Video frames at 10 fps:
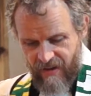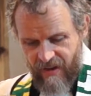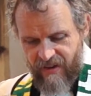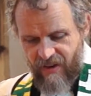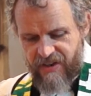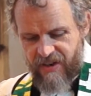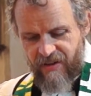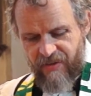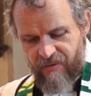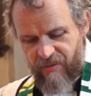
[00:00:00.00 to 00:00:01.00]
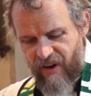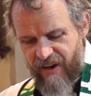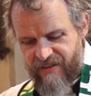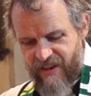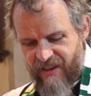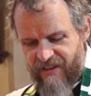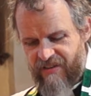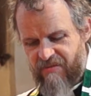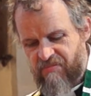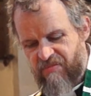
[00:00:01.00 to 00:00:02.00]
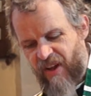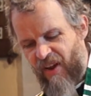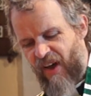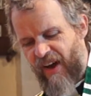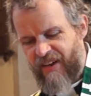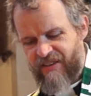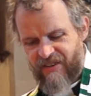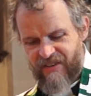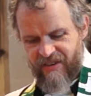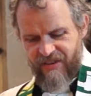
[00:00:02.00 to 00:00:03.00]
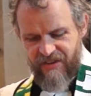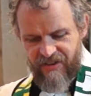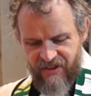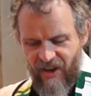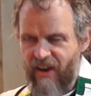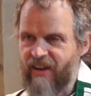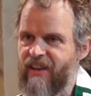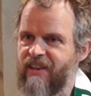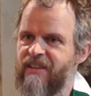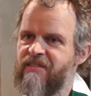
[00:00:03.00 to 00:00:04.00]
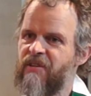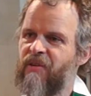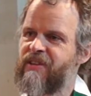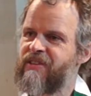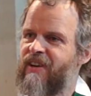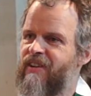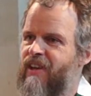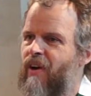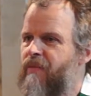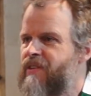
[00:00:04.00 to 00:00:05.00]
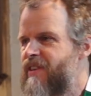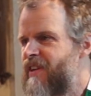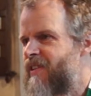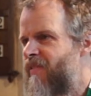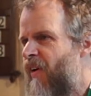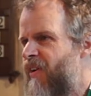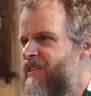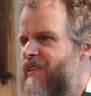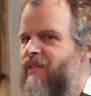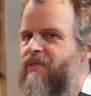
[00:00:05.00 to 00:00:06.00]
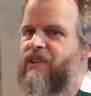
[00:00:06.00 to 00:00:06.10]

And the idea of the rising, the light, the shining, all this kind of thing, obviously is evocative of the